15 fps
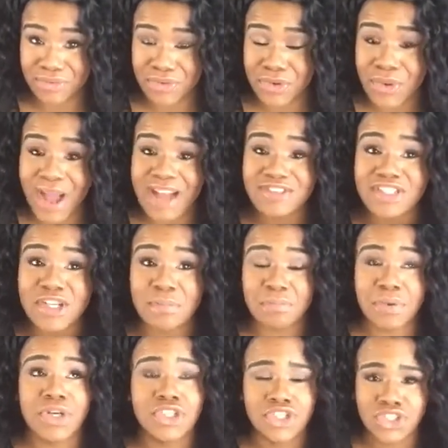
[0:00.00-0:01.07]
You have to
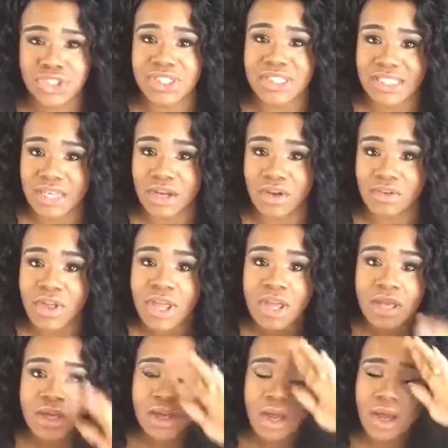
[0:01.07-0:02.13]
push yourself
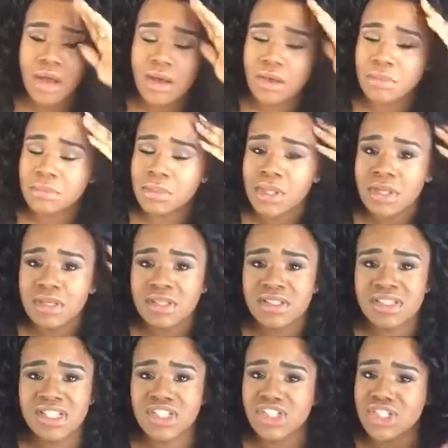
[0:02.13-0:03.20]
to
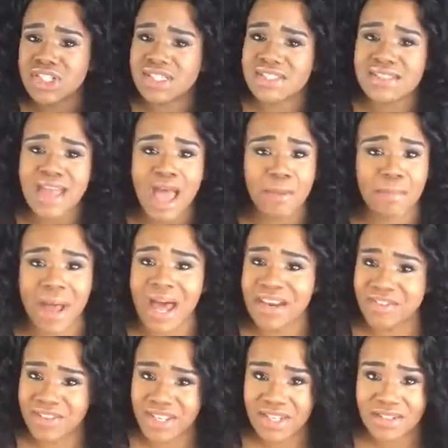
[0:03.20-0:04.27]
just snap
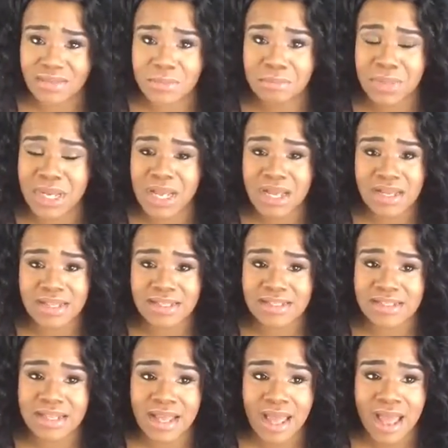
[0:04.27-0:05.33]
out of it,
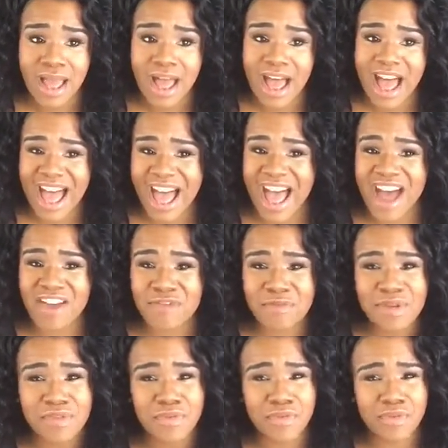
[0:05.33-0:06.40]
because I've
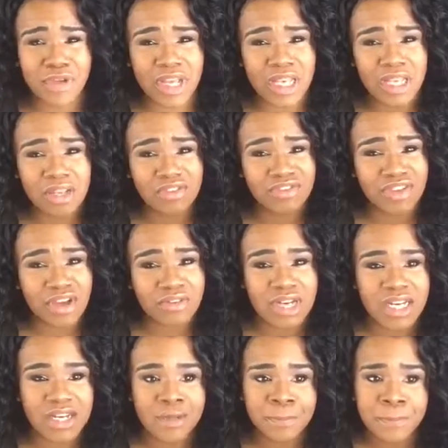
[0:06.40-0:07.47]
been feeling
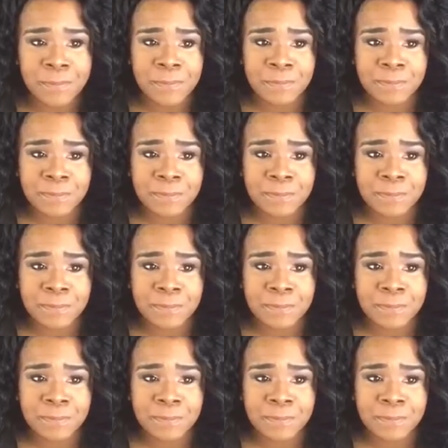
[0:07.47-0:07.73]
very,